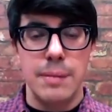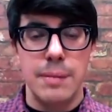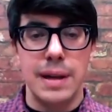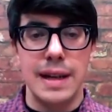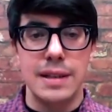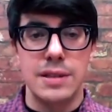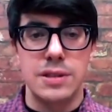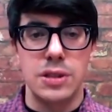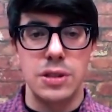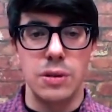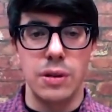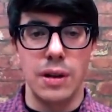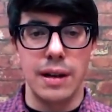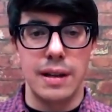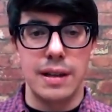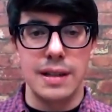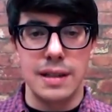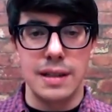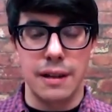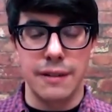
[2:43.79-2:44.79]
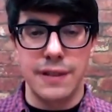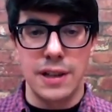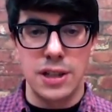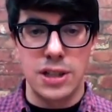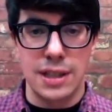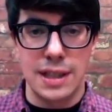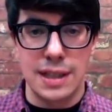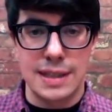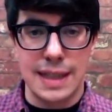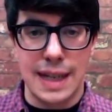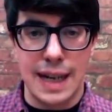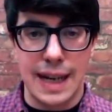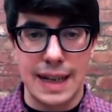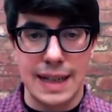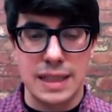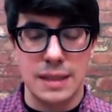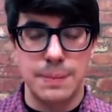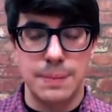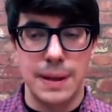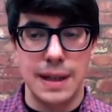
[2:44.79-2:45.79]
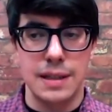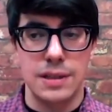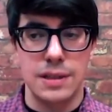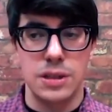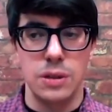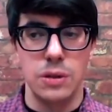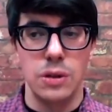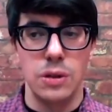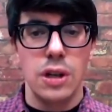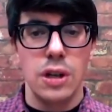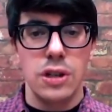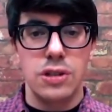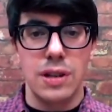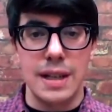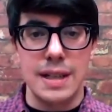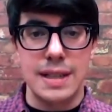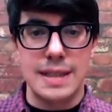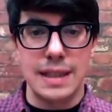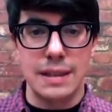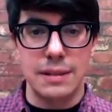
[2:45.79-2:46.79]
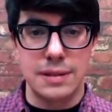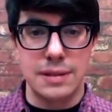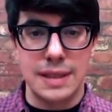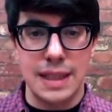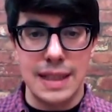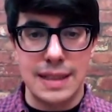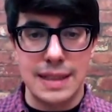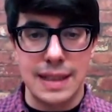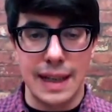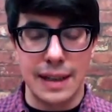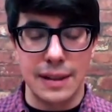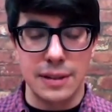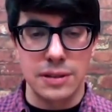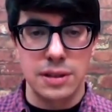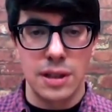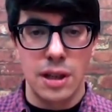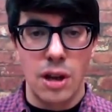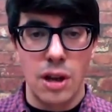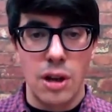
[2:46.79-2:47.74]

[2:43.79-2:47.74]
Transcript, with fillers: be it to uh, conduct phishing attacks, be it to try and steal details,